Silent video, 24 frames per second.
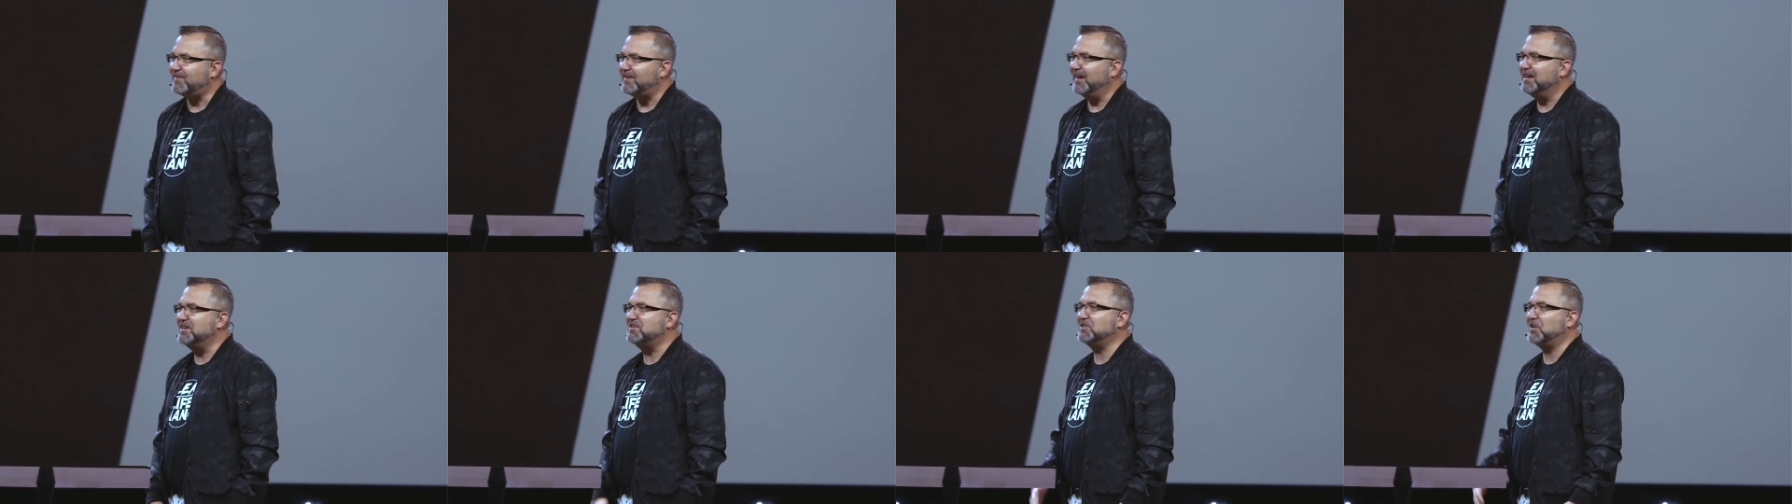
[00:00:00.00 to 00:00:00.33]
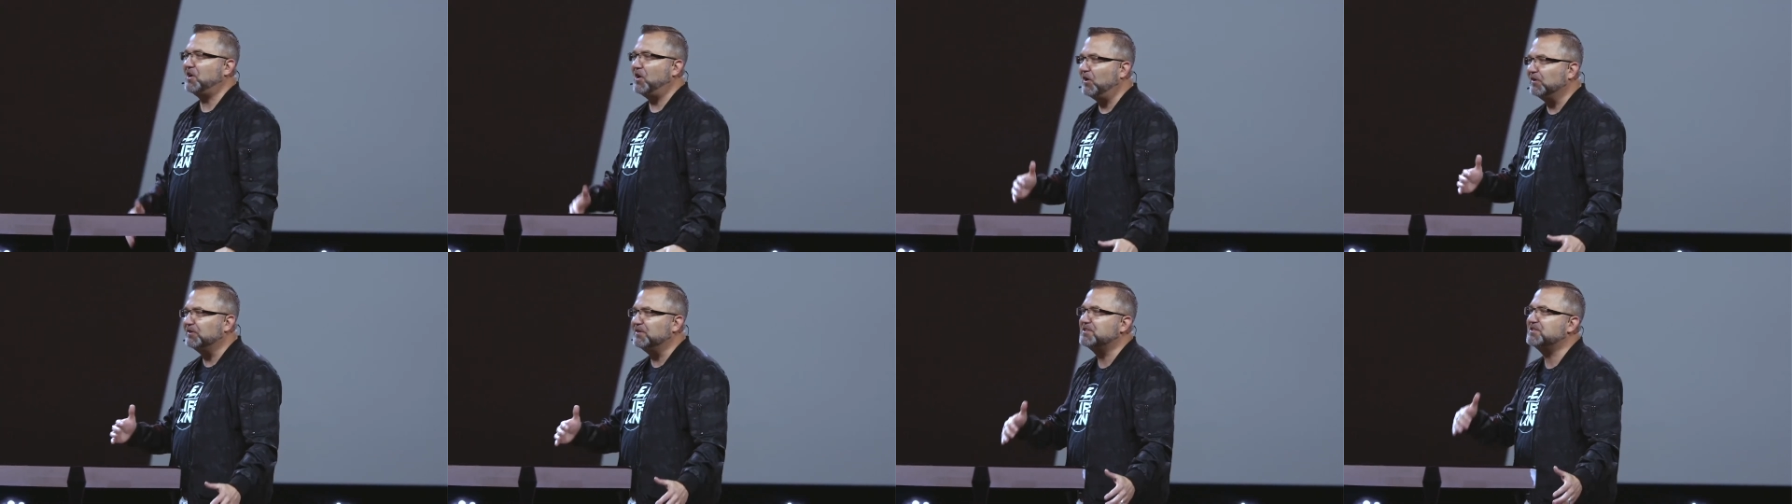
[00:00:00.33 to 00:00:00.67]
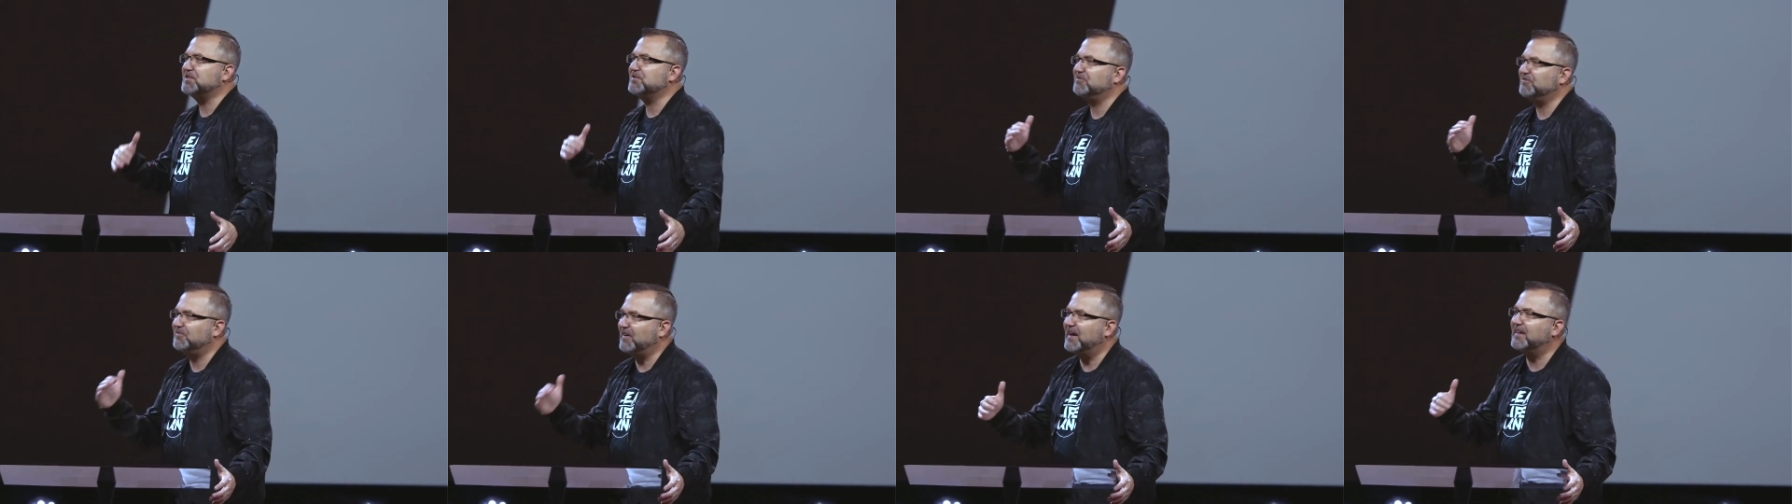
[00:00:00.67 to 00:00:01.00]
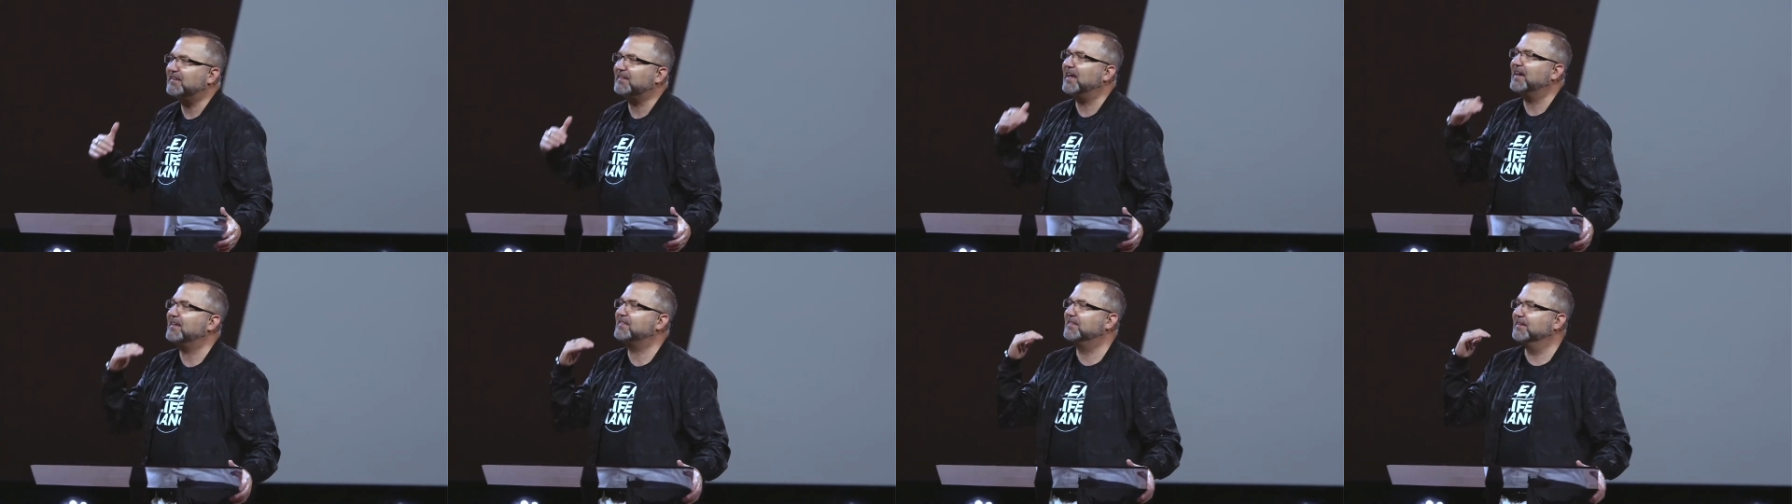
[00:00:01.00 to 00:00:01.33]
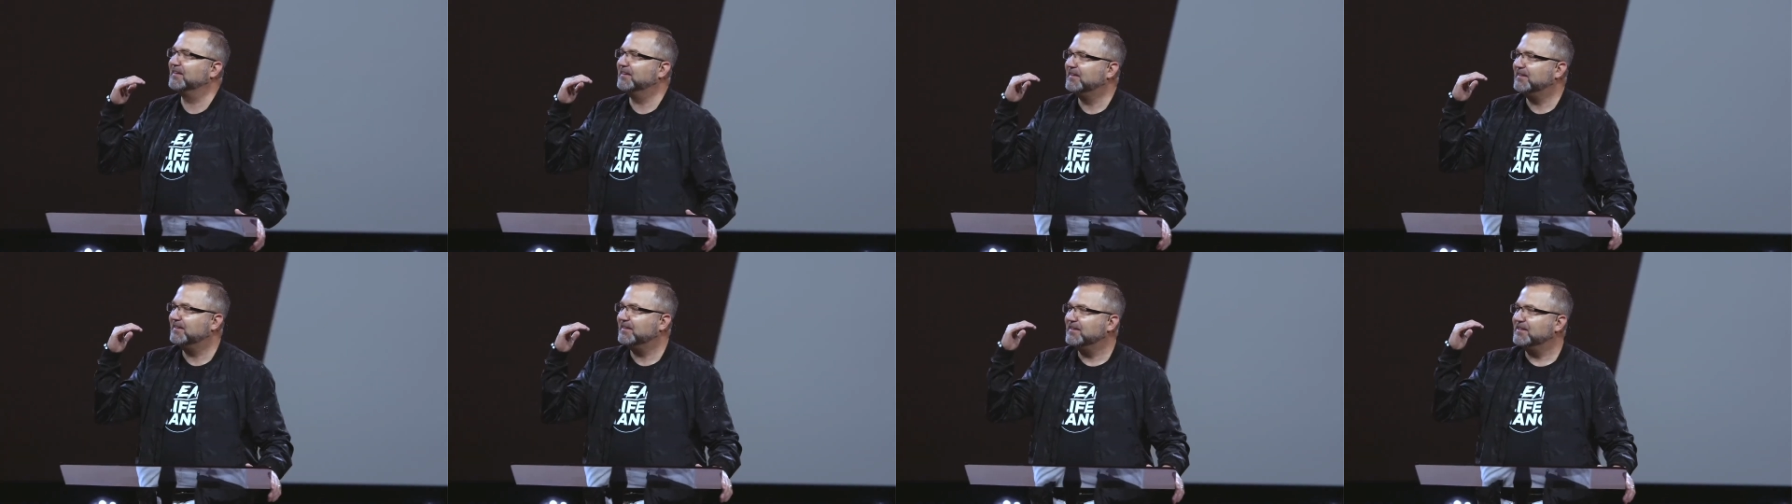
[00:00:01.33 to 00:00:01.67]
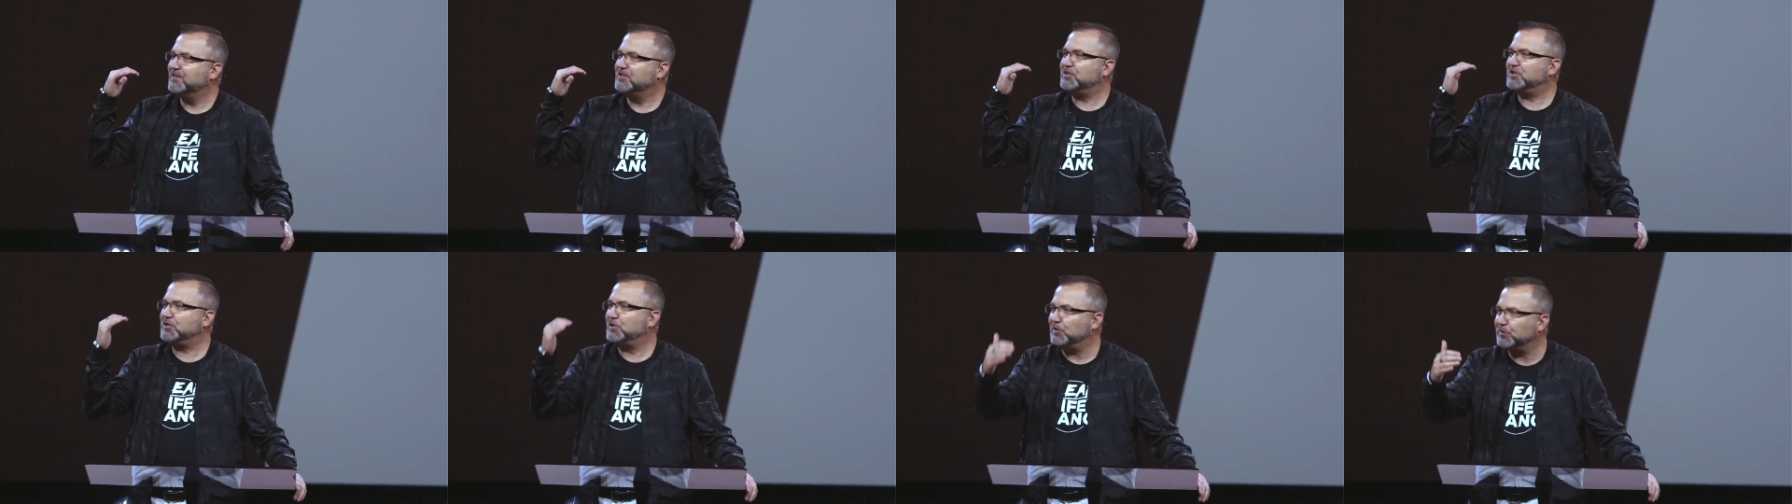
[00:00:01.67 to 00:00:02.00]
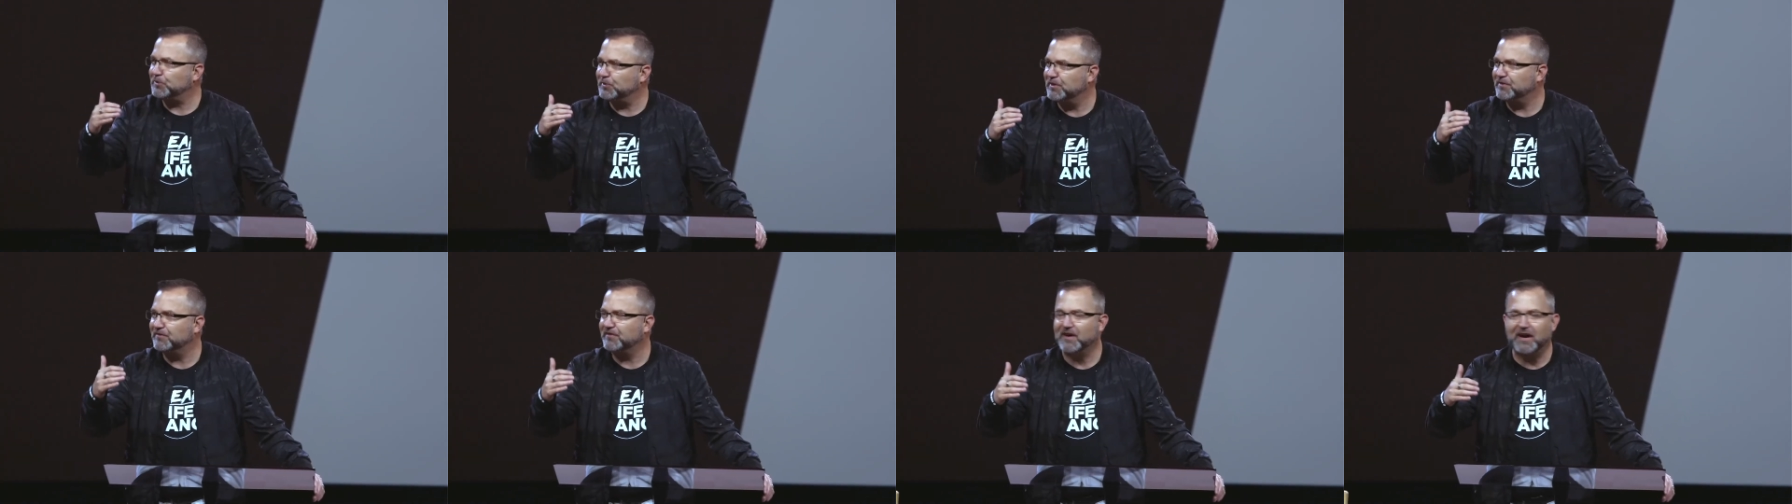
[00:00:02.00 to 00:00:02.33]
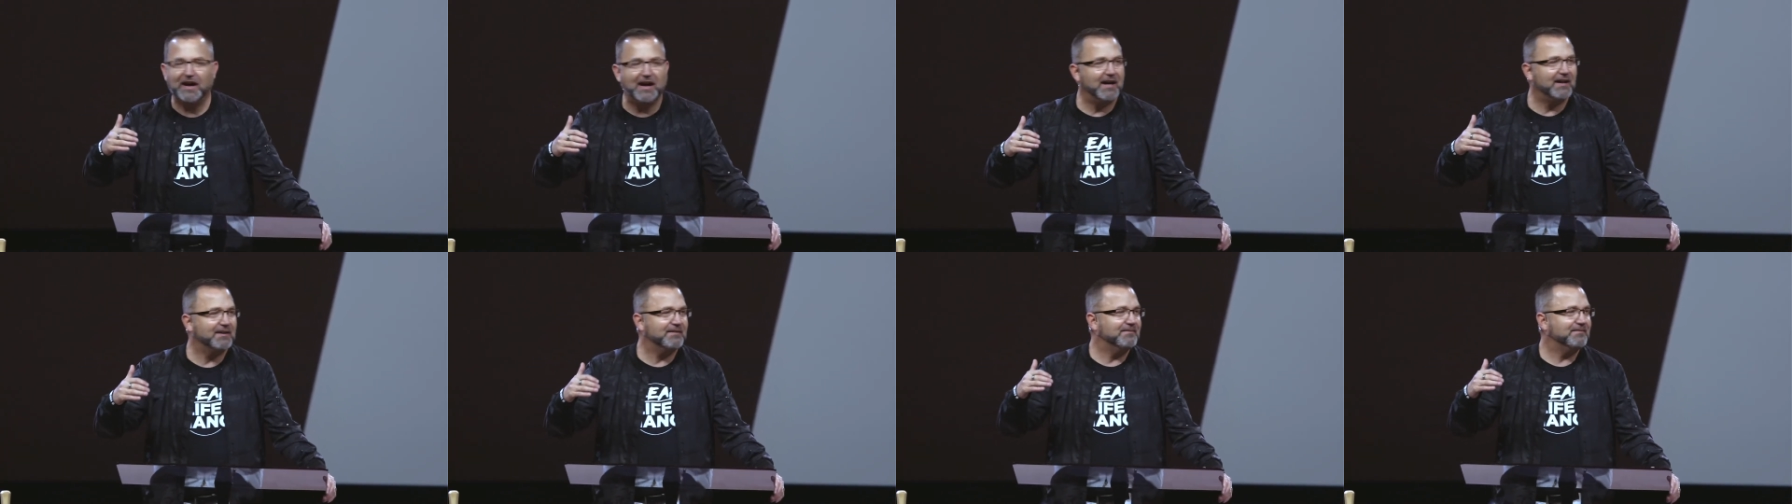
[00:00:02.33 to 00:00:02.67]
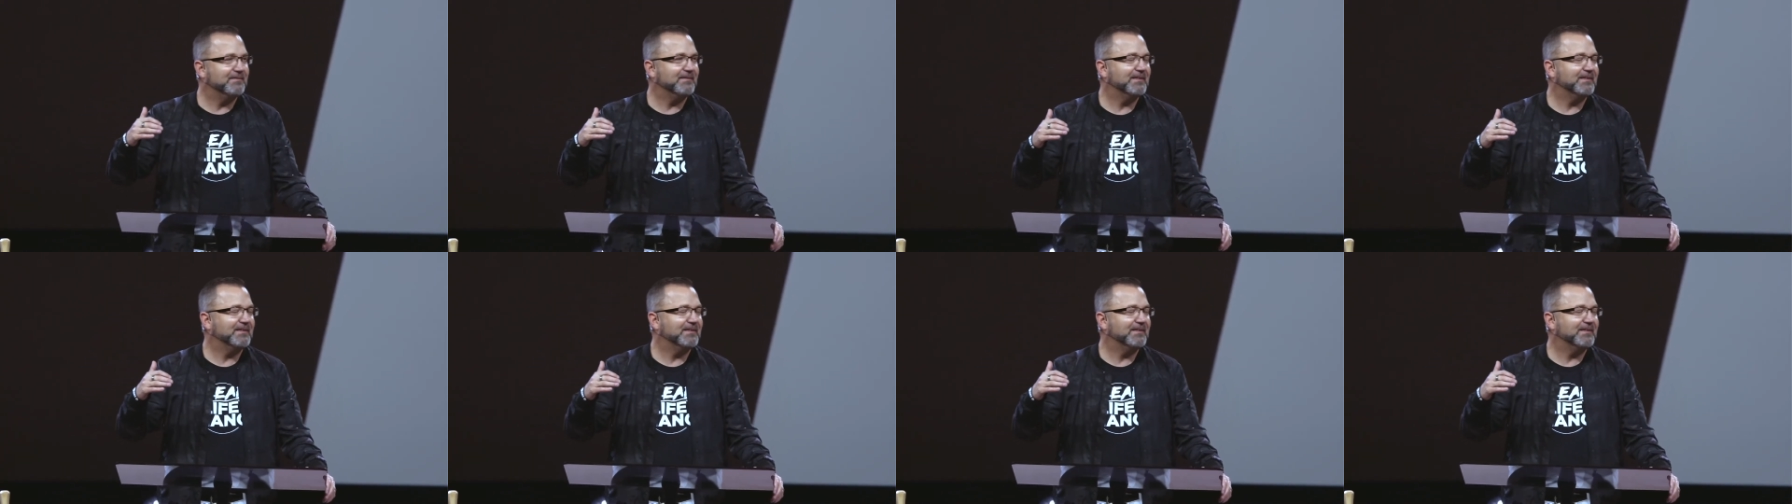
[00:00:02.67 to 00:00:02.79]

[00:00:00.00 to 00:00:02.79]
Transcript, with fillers: He's called us to fight like the children of God,